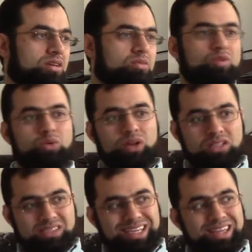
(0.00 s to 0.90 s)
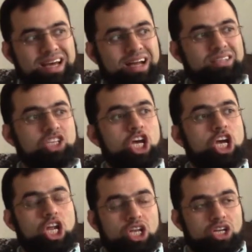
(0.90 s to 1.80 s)
We will see that
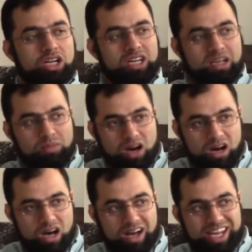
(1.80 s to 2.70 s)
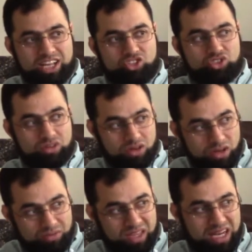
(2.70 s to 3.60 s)
learning Makhraj
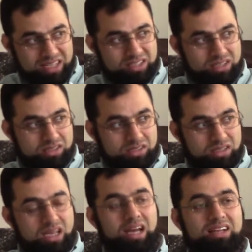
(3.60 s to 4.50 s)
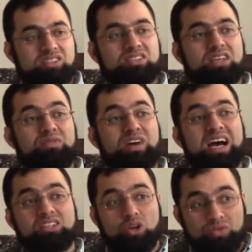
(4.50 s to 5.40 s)
of the letters and
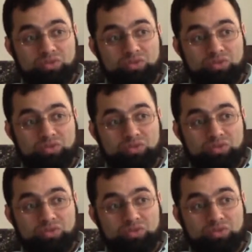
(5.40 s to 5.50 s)
sifat